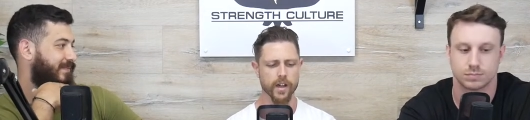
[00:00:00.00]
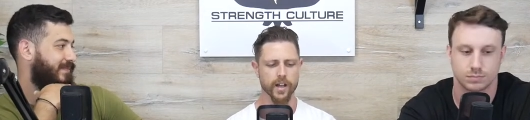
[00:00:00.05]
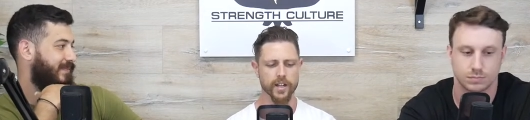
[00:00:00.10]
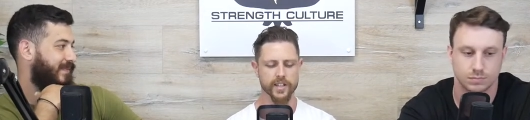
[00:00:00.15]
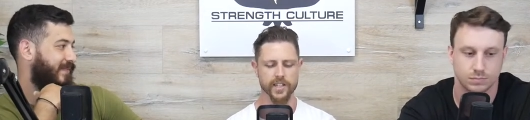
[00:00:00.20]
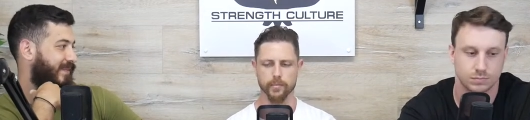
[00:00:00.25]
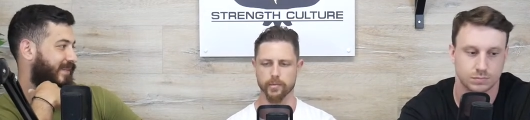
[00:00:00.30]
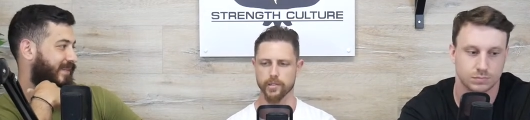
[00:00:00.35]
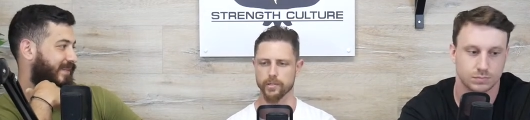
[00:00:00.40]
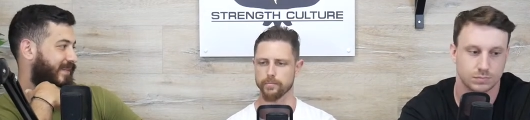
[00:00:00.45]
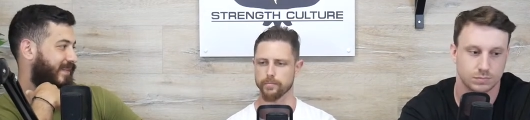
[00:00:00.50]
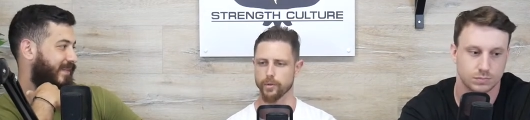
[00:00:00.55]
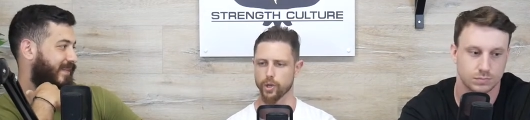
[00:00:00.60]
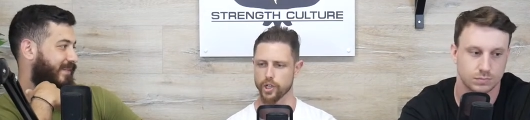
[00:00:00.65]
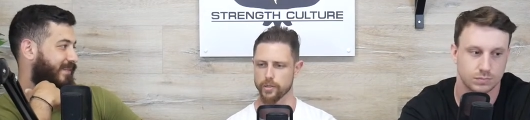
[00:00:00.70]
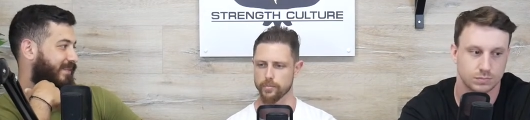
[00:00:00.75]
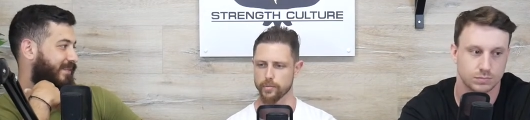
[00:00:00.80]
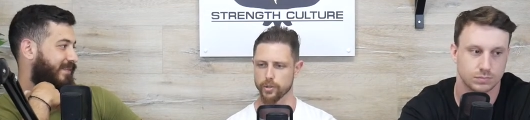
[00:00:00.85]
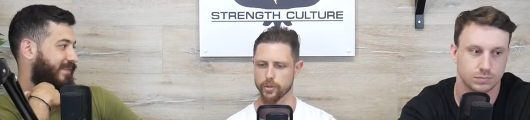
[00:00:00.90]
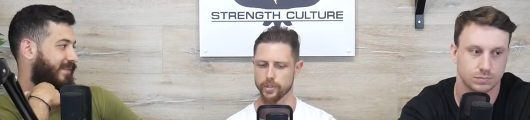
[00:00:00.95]
Speaker 1: I dabbled in
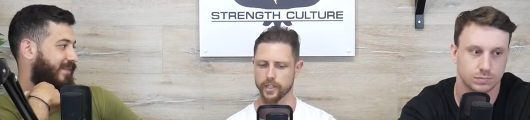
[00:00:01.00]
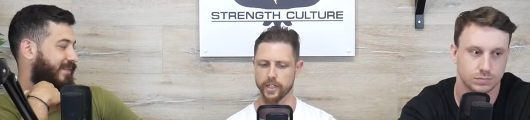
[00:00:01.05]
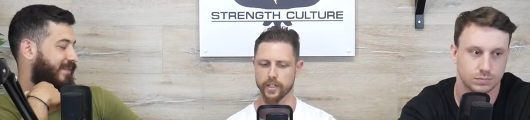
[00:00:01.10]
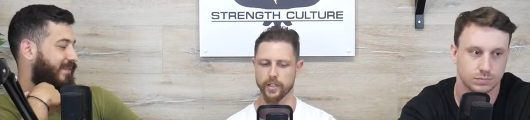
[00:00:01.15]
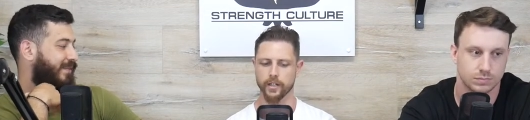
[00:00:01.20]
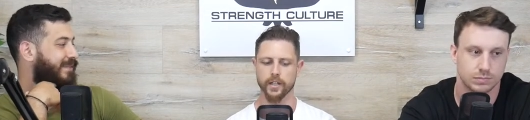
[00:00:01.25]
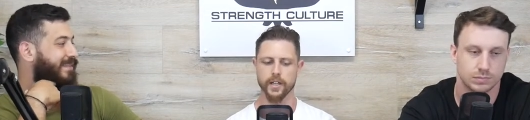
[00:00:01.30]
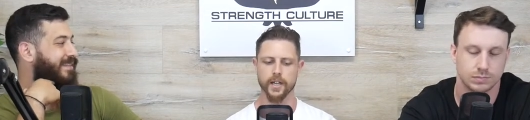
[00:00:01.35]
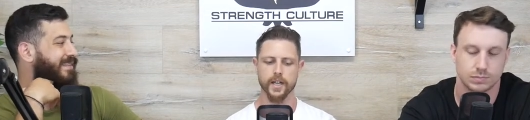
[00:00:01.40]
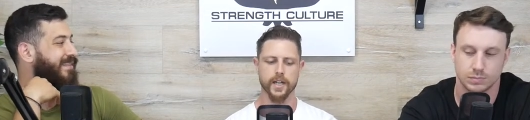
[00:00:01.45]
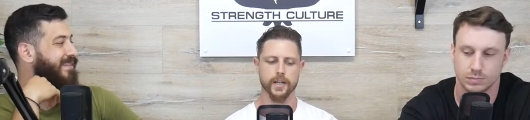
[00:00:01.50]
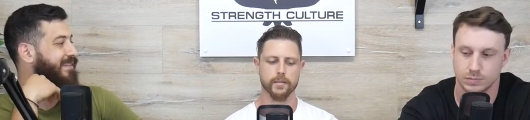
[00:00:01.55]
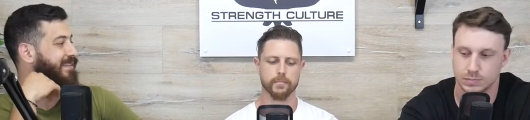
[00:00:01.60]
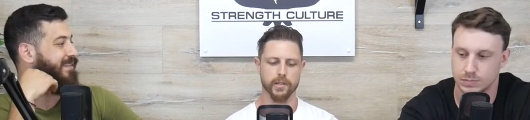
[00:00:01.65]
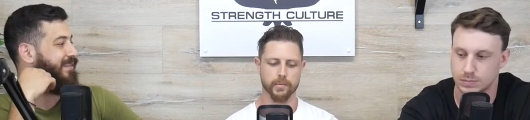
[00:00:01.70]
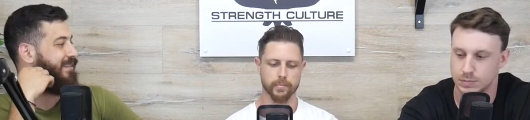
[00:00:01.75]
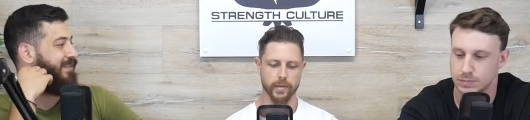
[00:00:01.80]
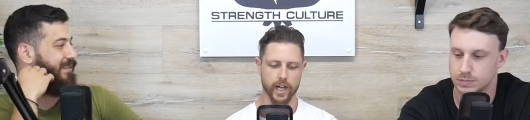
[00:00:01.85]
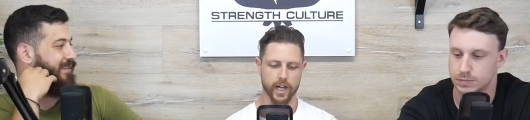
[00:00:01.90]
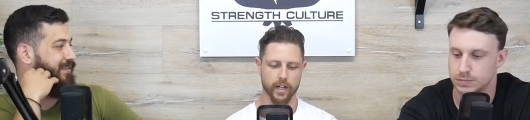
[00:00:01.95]
bodybuilding, a
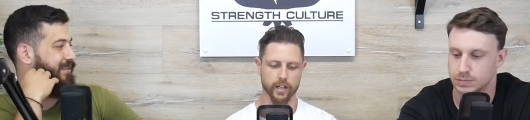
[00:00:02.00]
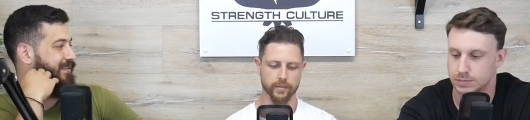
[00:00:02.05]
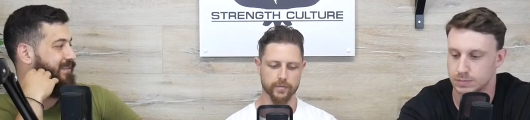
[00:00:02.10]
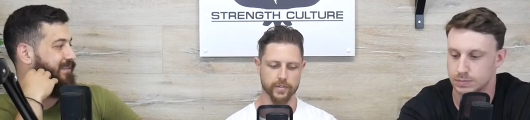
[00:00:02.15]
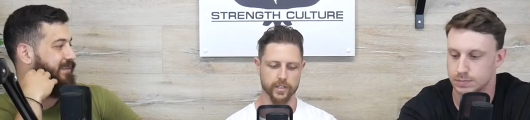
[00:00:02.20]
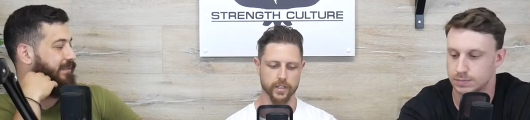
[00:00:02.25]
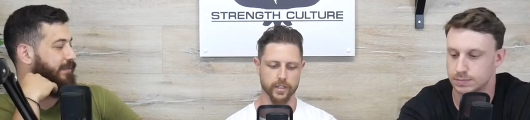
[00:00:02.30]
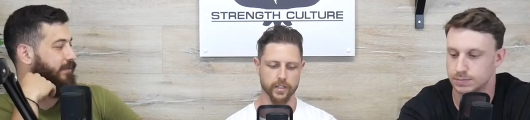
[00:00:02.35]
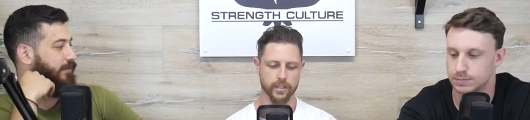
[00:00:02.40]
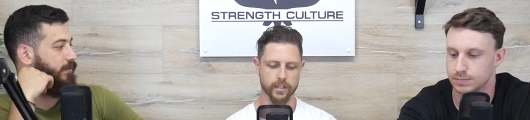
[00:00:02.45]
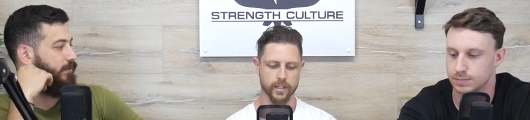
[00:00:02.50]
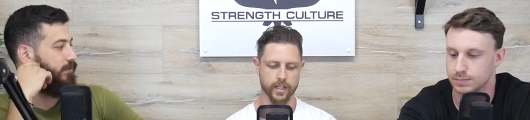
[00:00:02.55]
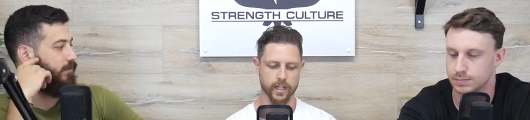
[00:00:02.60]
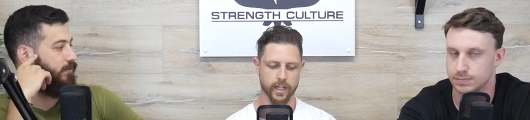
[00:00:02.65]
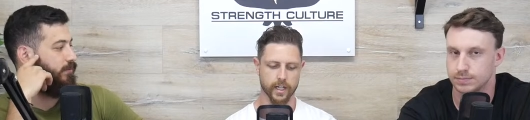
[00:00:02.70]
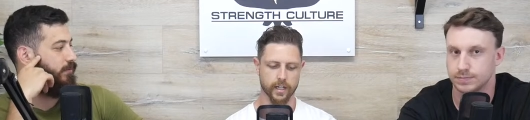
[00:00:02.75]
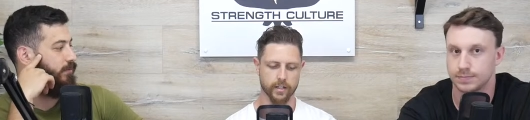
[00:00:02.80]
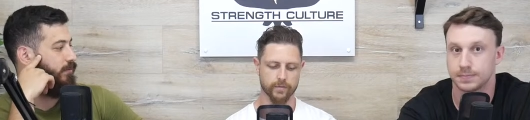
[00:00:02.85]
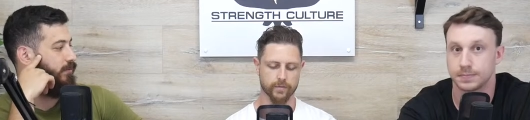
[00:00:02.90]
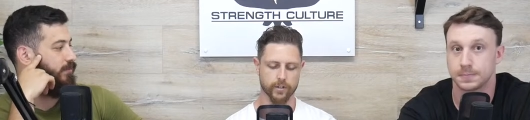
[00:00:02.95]
bit of powerlifting,
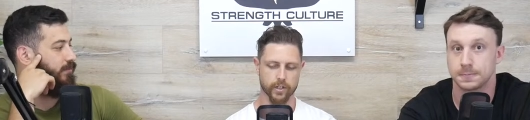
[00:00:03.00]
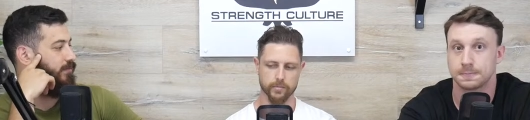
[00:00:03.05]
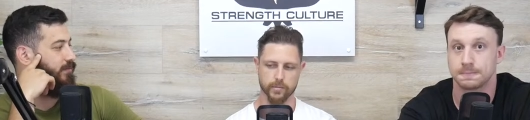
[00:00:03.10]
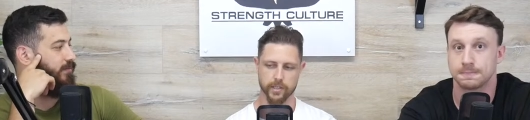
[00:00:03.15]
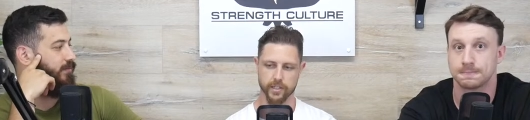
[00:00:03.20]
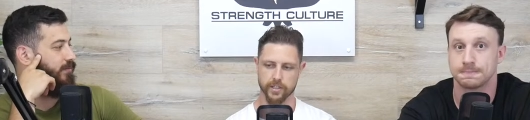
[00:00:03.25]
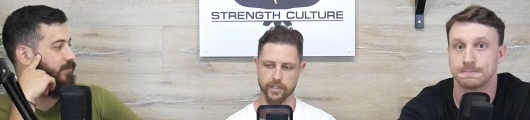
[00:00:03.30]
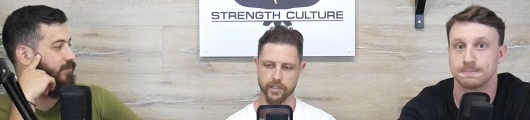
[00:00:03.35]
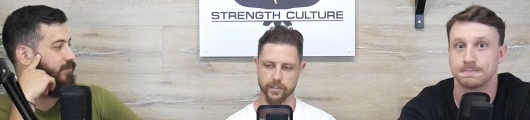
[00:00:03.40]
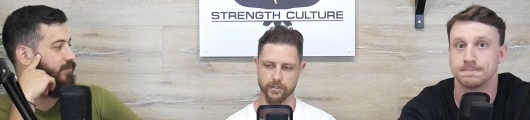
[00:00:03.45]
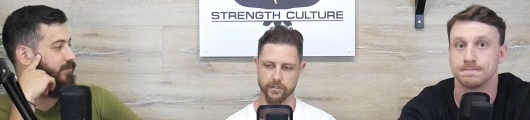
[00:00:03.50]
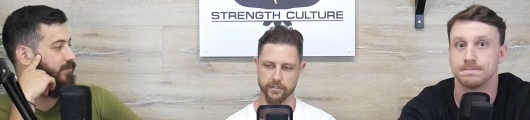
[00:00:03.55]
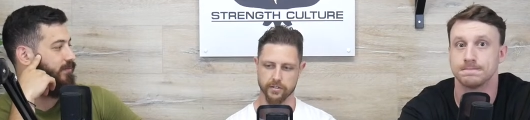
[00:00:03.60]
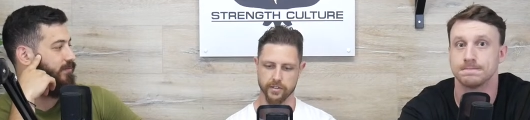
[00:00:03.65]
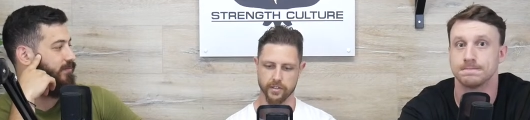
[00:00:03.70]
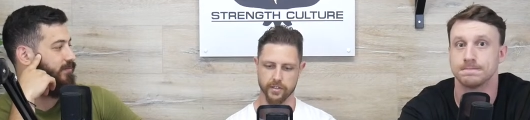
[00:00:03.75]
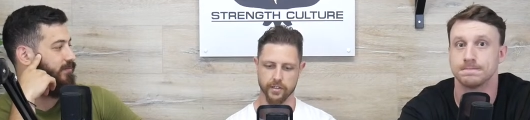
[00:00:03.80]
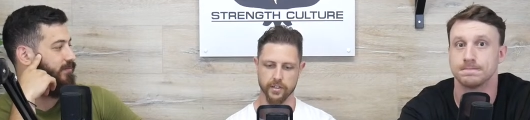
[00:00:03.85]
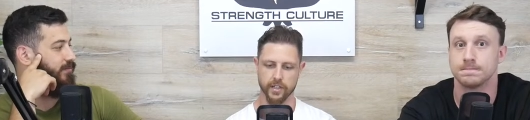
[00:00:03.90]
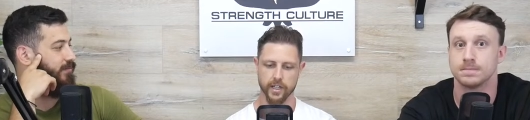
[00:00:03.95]
and very much
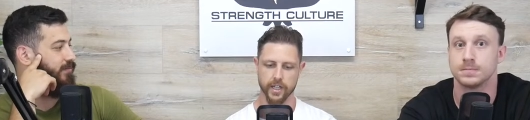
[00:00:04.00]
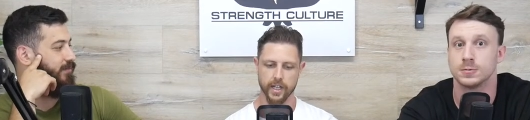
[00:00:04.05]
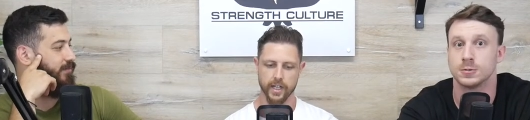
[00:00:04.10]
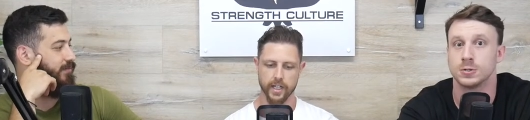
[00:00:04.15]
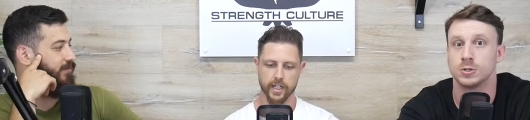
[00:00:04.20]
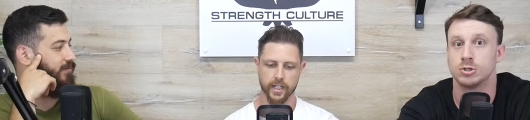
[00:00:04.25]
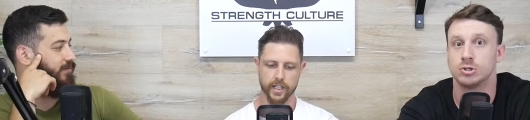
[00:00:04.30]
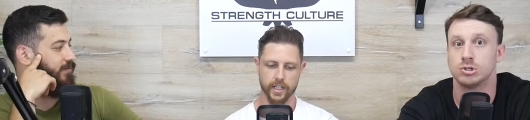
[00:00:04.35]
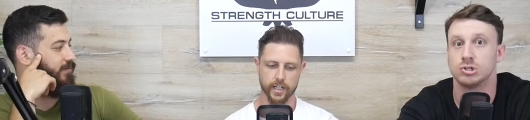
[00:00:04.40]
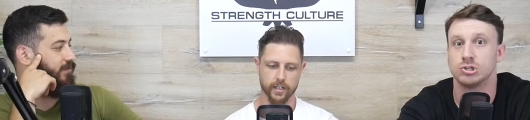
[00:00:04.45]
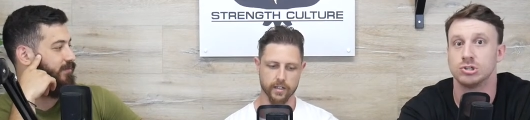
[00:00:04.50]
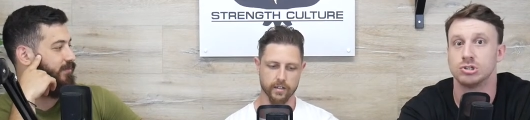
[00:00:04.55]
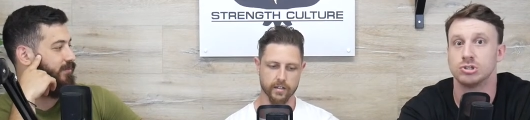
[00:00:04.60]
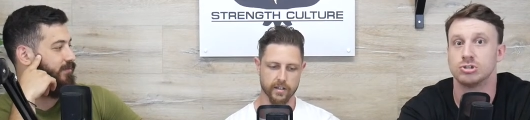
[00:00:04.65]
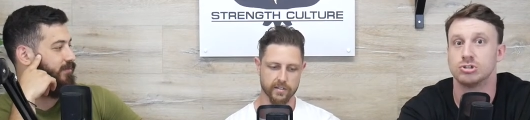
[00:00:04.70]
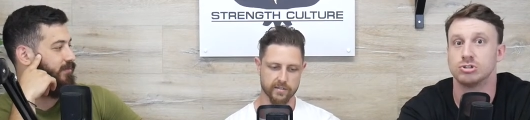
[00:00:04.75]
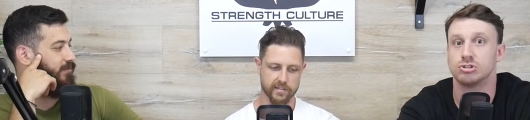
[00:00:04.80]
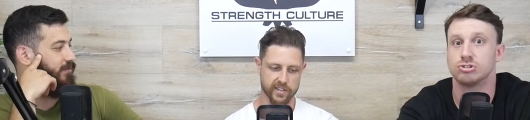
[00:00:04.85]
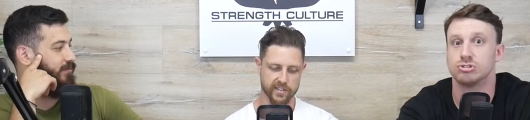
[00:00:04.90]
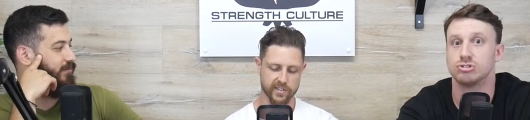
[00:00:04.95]
interested
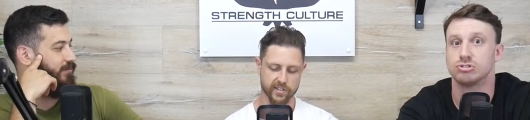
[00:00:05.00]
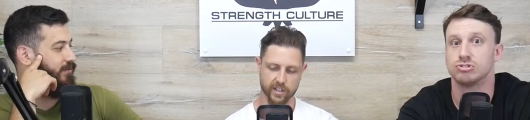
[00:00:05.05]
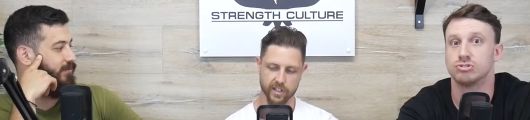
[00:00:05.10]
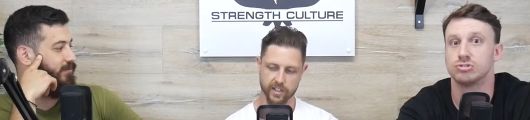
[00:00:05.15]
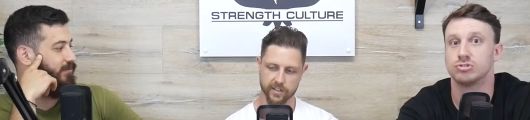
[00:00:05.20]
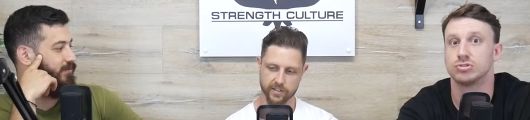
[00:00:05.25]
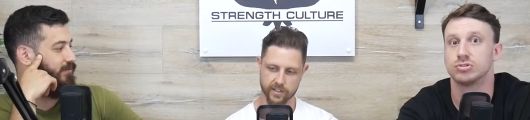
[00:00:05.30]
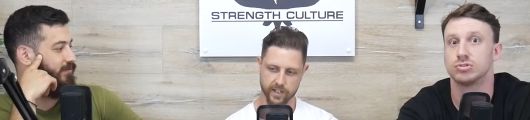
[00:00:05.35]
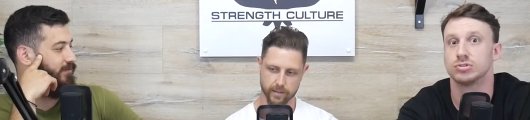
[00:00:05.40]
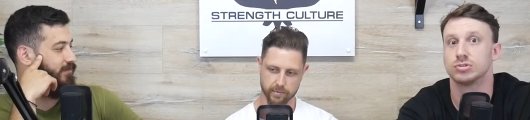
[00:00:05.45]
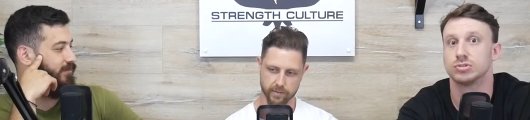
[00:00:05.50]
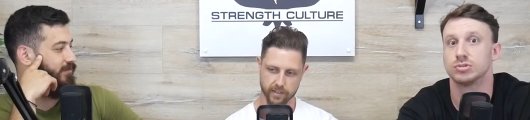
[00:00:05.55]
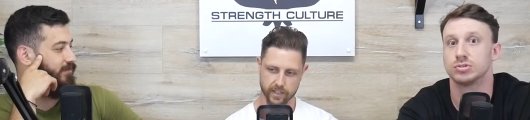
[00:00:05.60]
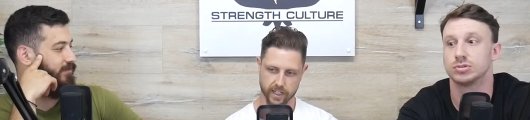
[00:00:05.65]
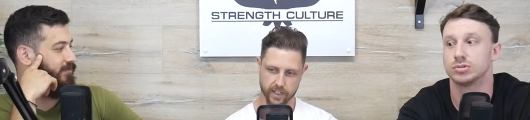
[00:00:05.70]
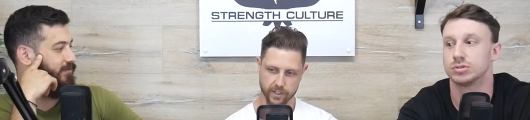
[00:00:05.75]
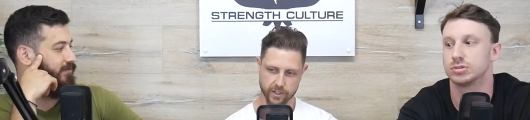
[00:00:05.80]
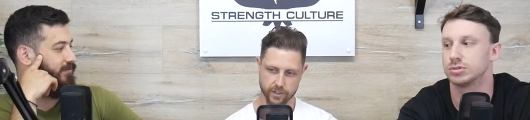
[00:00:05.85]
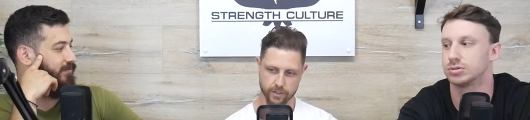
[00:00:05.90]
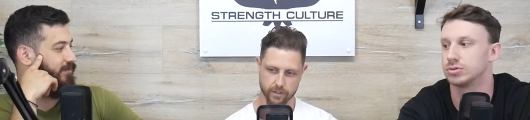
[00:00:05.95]
in the science and
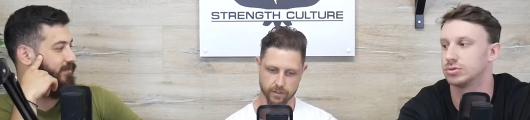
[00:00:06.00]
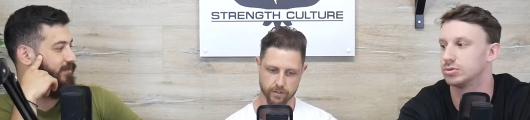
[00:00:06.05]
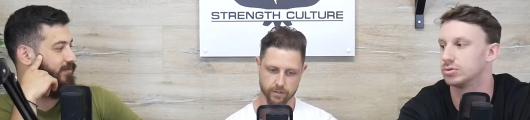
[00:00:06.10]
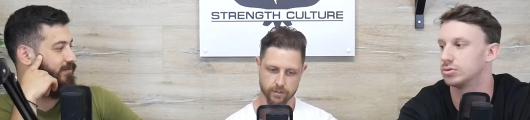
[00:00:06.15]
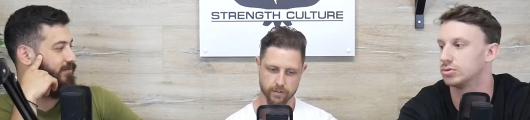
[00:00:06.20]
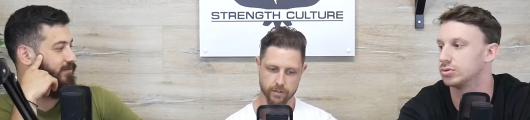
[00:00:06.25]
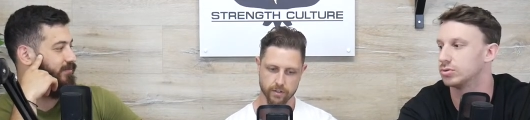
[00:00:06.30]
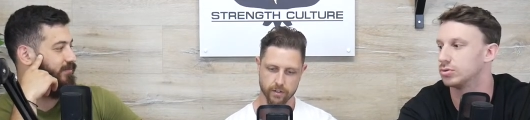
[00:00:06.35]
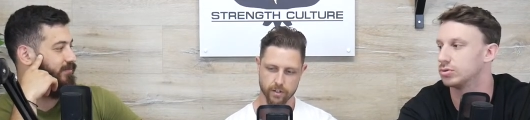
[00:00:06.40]
application